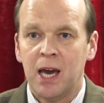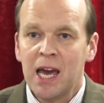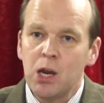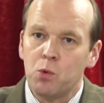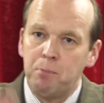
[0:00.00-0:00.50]

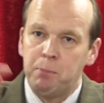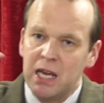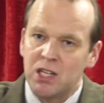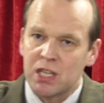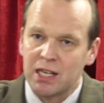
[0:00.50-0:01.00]
He
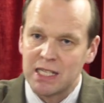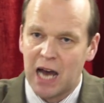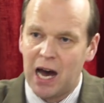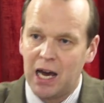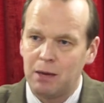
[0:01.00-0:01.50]
repeats it
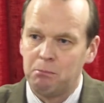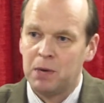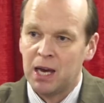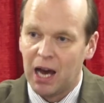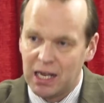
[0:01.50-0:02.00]

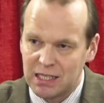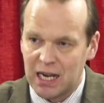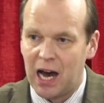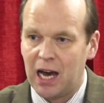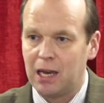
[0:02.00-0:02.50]
time and
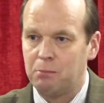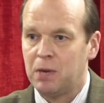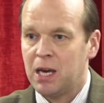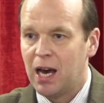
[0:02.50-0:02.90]
time